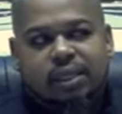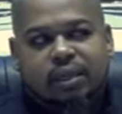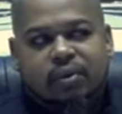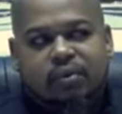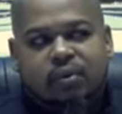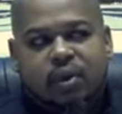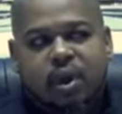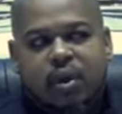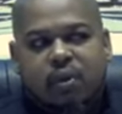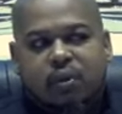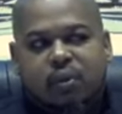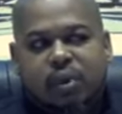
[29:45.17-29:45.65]

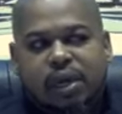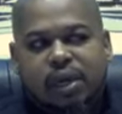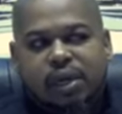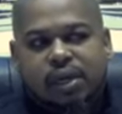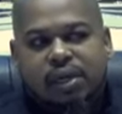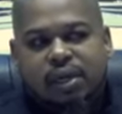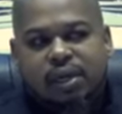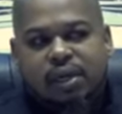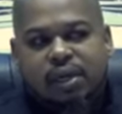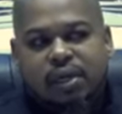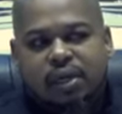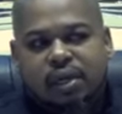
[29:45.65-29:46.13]
where
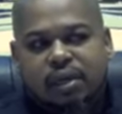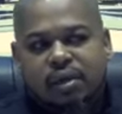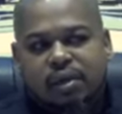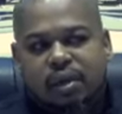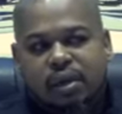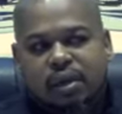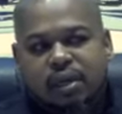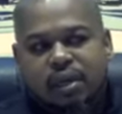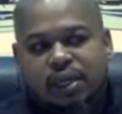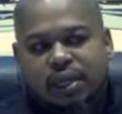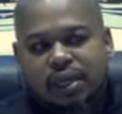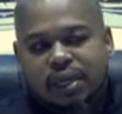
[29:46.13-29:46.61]
we
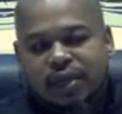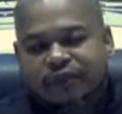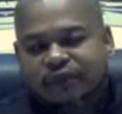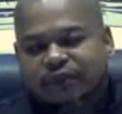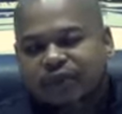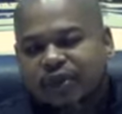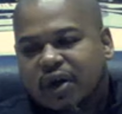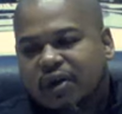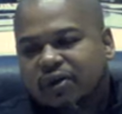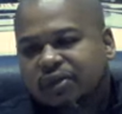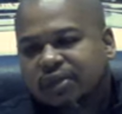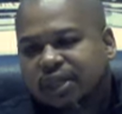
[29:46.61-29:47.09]

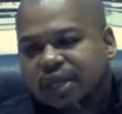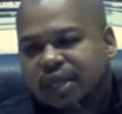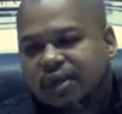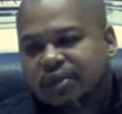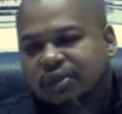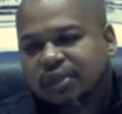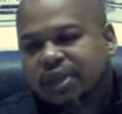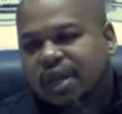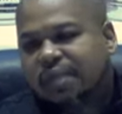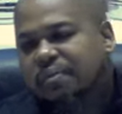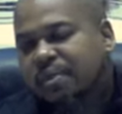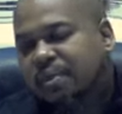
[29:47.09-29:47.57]
lift
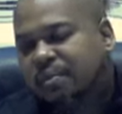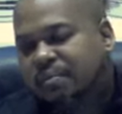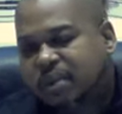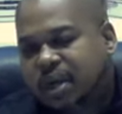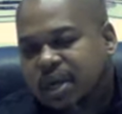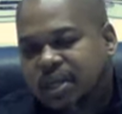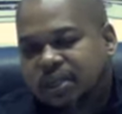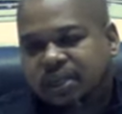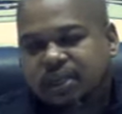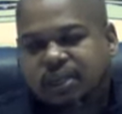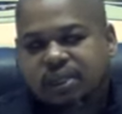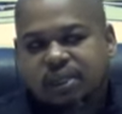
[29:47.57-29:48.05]
ourselves up
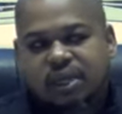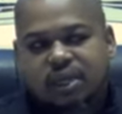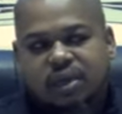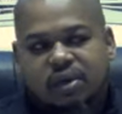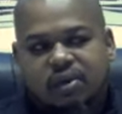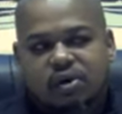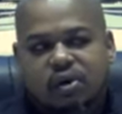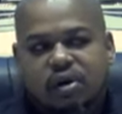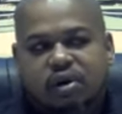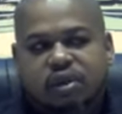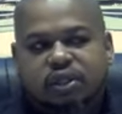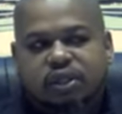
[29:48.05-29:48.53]

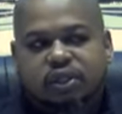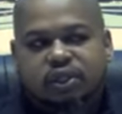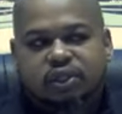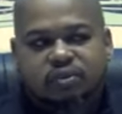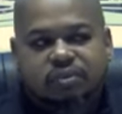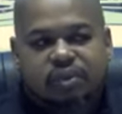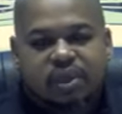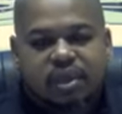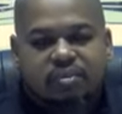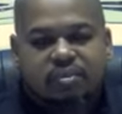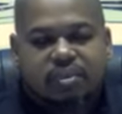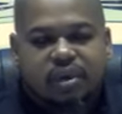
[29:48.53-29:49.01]

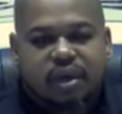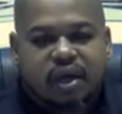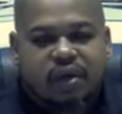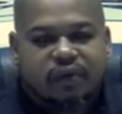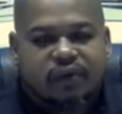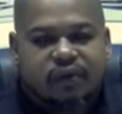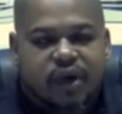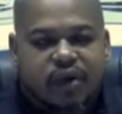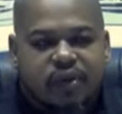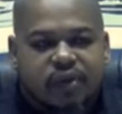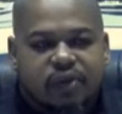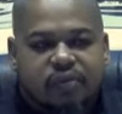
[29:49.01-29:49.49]
above
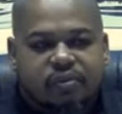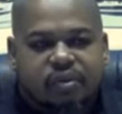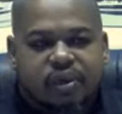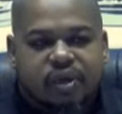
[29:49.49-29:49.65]
other